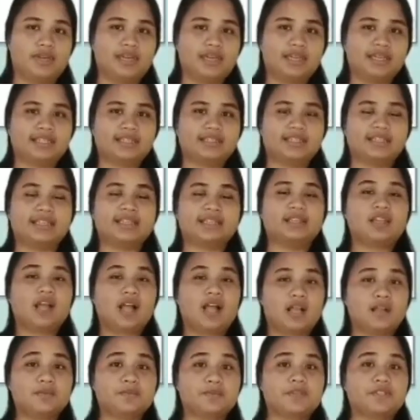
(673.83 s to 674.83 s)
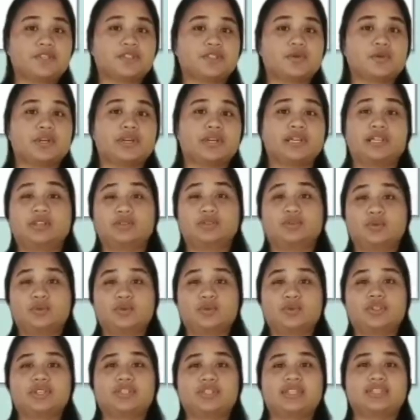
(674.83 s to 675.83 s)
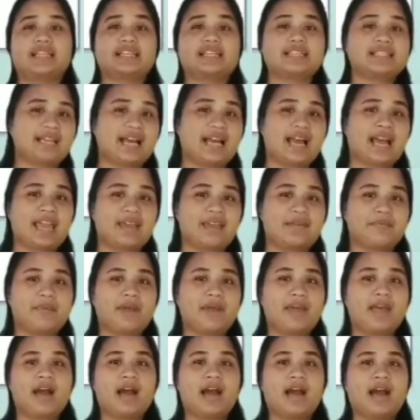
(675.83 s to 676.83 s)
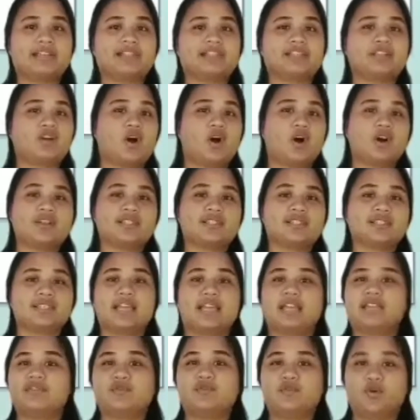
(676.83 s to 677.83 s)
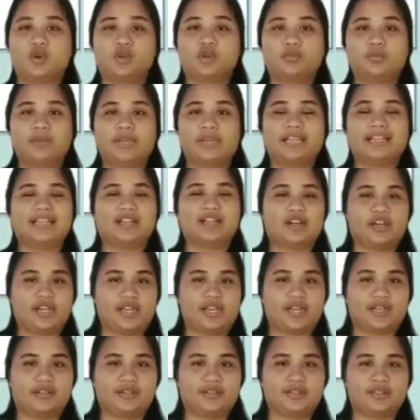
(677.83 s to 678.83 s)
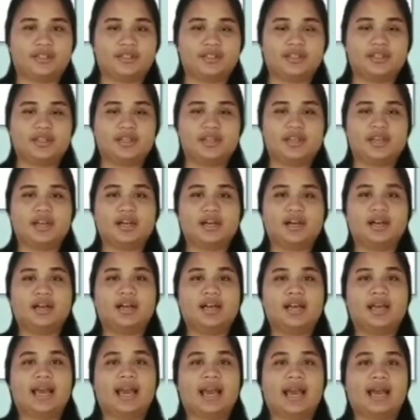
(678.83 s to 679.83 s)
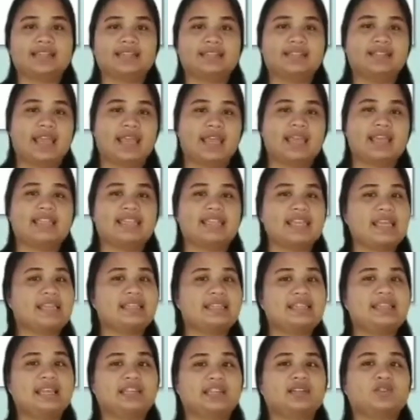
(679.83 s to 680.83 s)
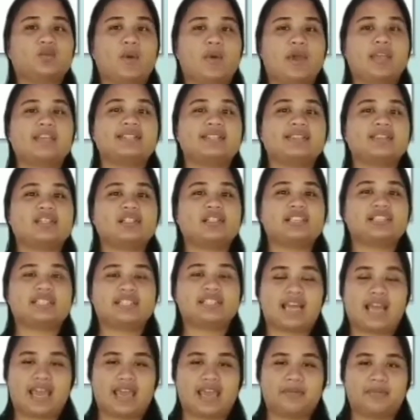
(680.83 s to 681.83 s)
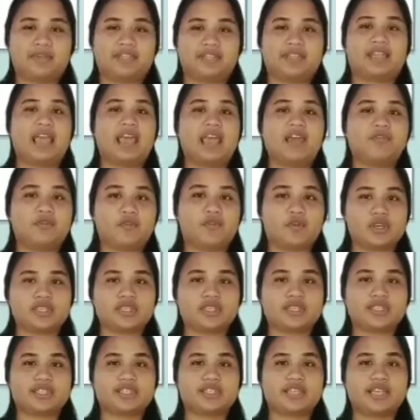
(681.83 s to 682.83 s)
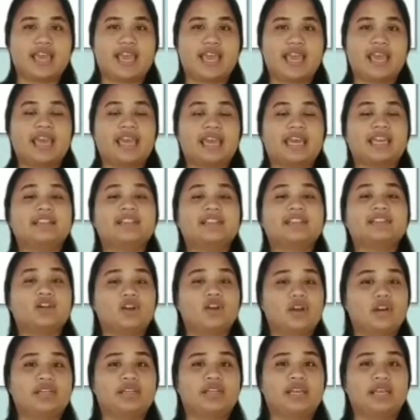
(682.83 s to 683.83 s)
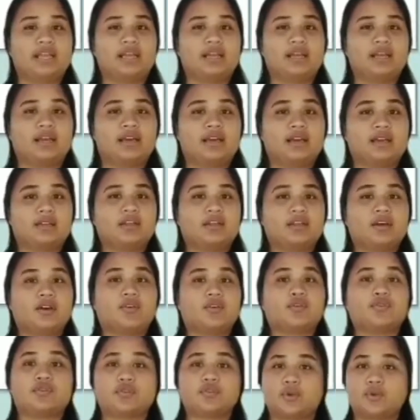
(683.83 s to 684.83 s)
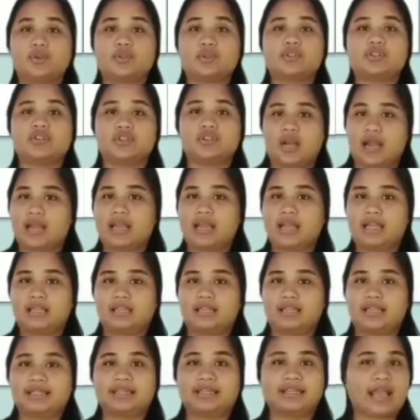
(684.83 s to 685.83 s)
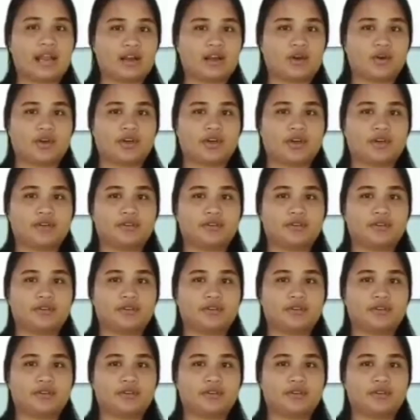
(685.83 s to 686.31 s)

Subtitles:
that helps to reduce the time and cost involved in learning. And they need not waste their time and efforts in learning through trial and error.